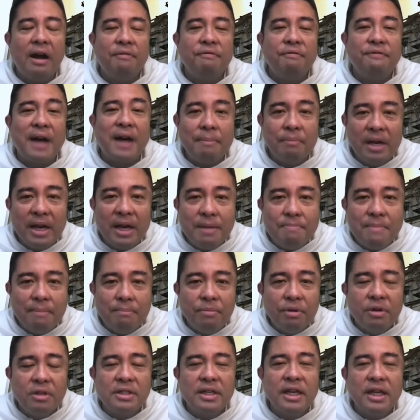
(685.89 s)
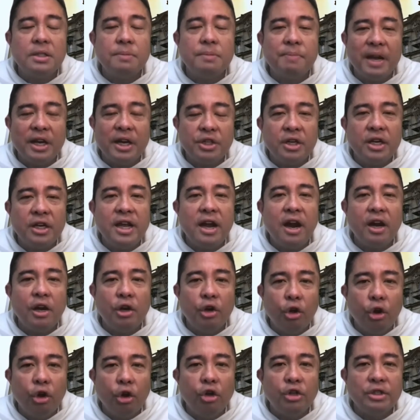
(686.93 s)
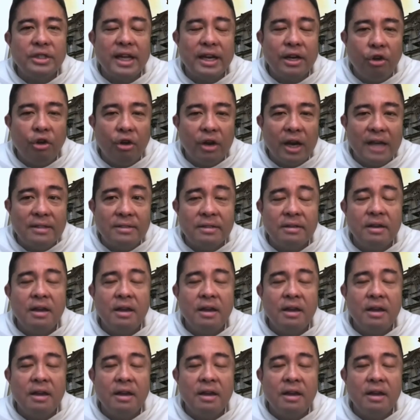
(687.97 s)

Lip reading: family members, especially our lolos and lolas,